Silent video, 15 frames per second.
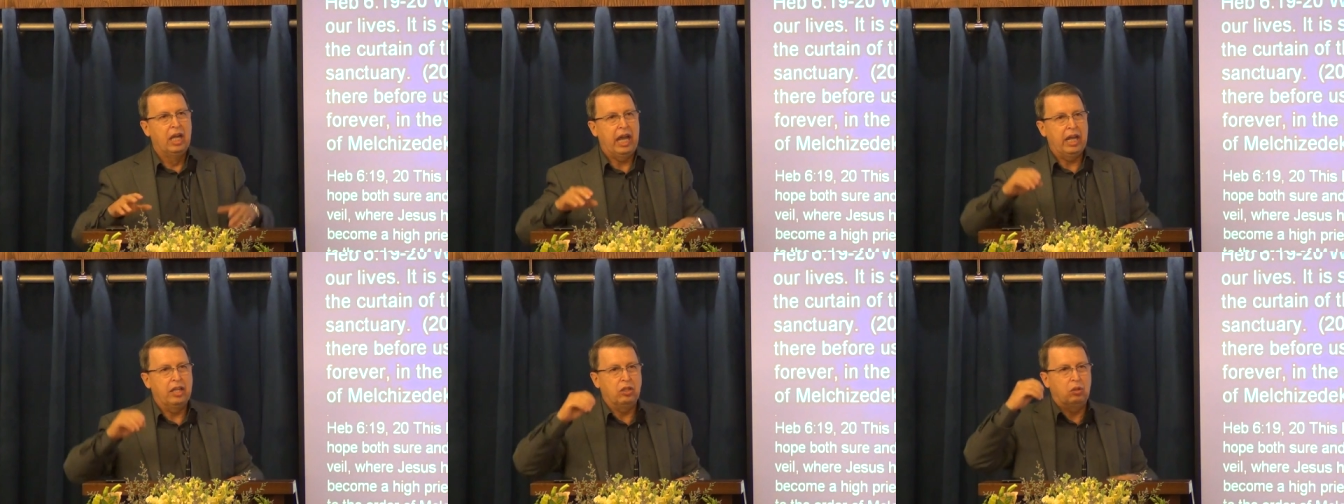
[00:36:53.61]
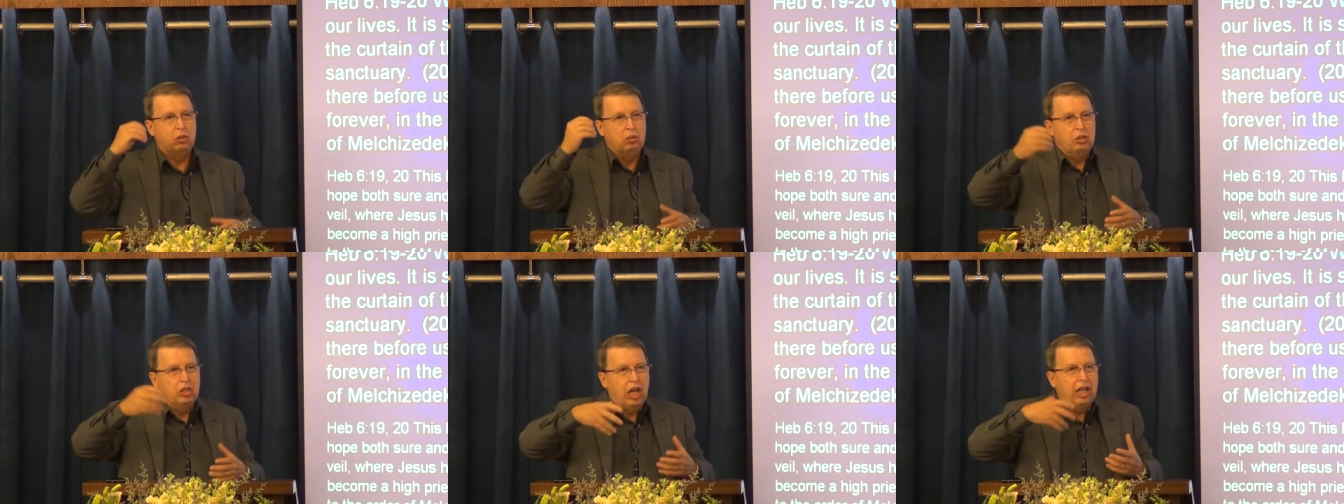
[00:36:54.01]
and
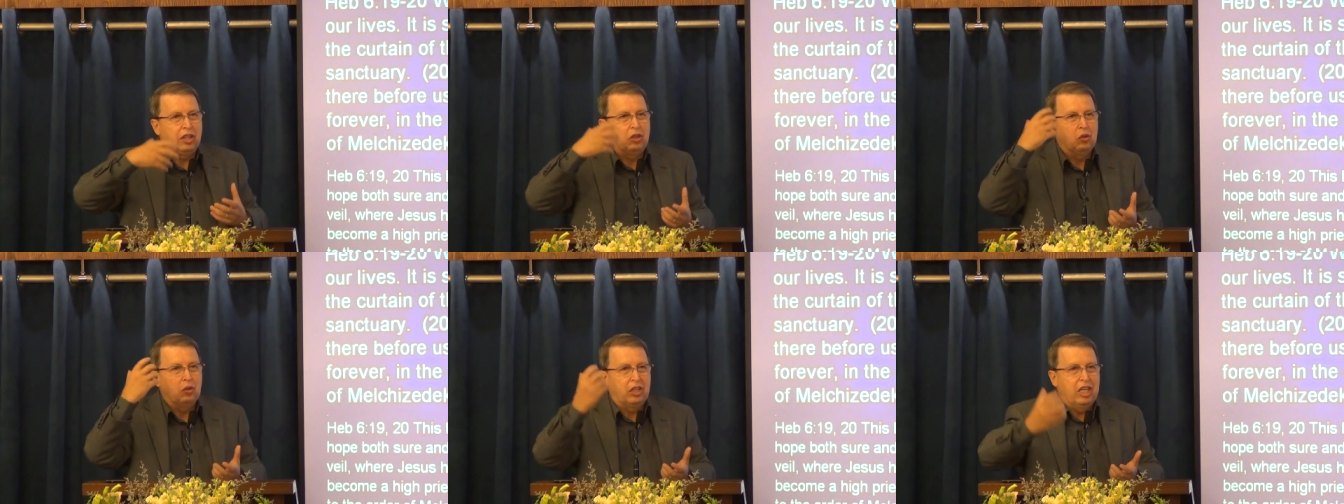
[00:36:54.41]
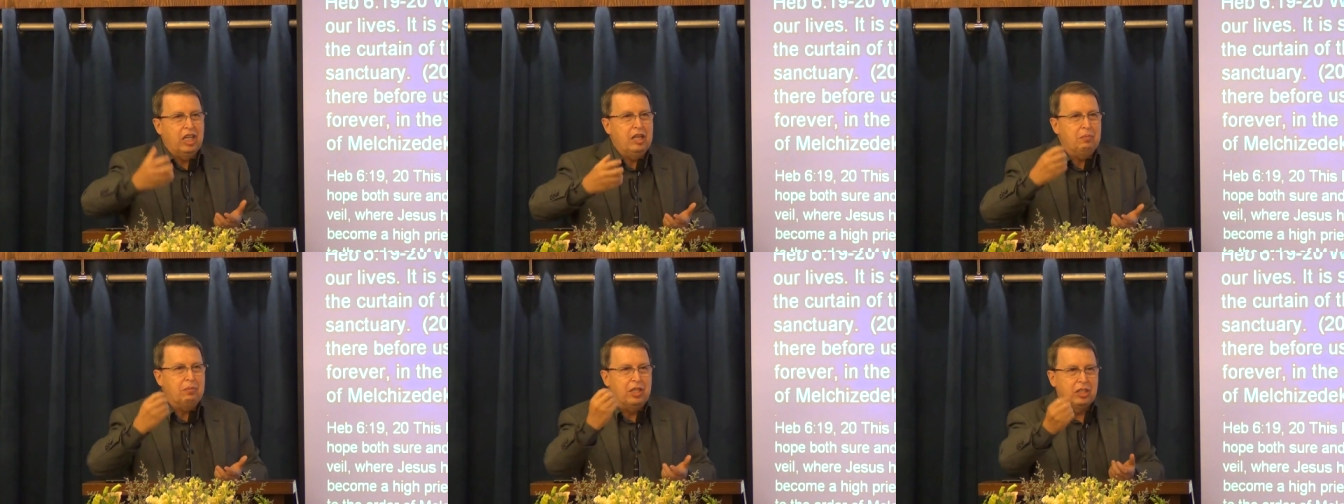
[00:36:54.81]
to not to
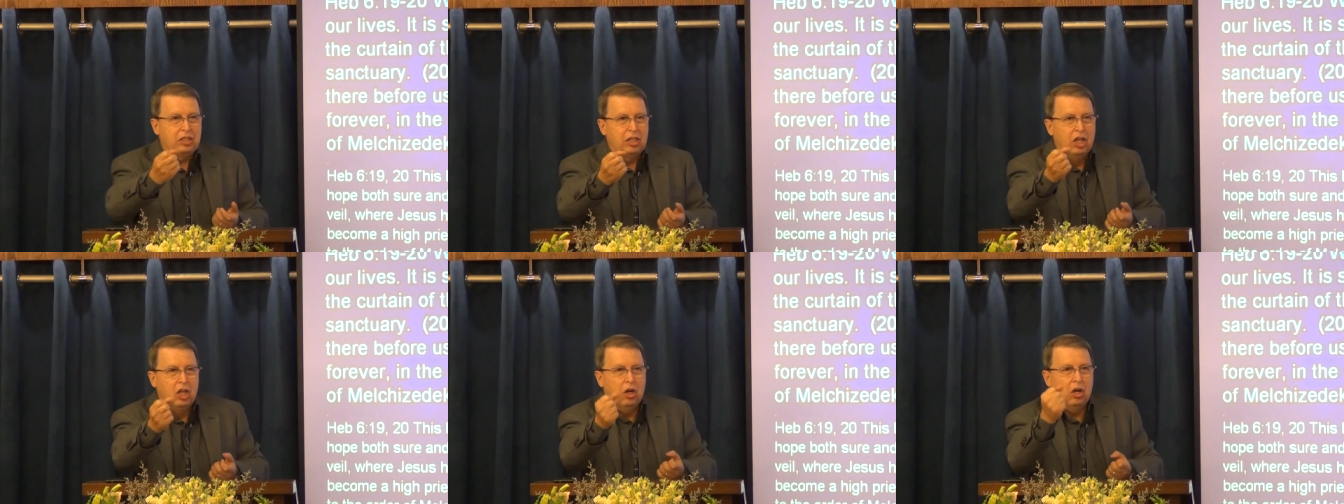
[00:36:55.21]
keep this.